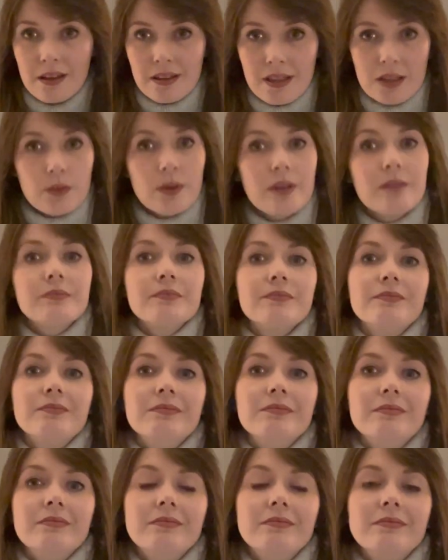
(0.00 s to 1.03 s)
This one,
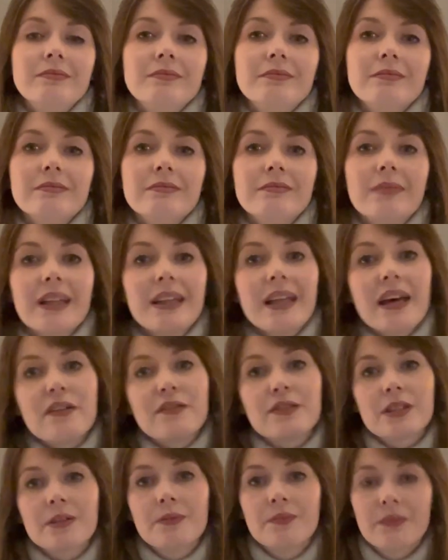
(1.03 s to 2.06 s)
my
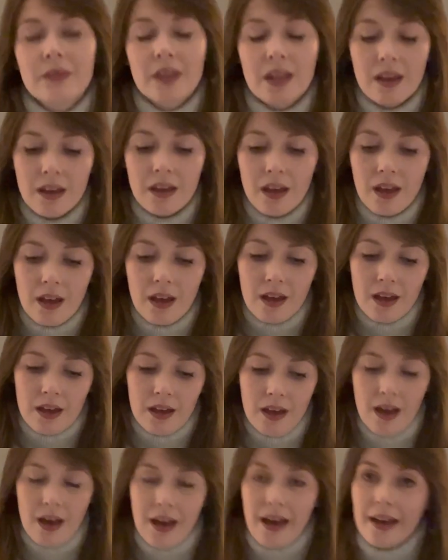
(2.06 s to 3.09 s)
left.
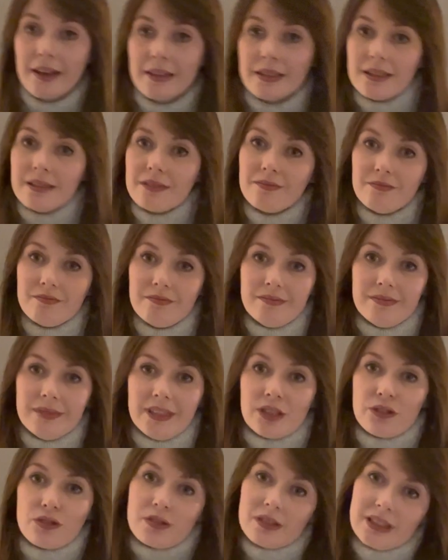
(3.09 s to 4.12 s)
I had it
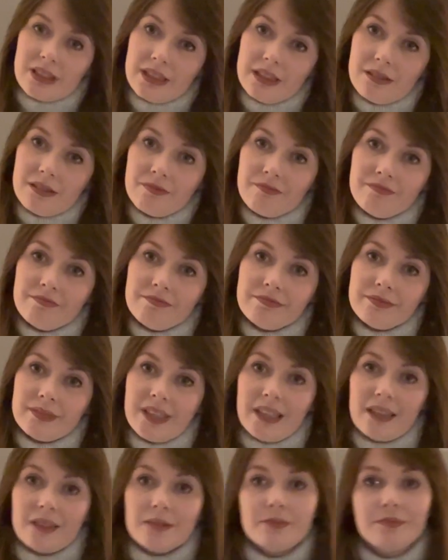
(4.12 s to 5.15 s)
literally there.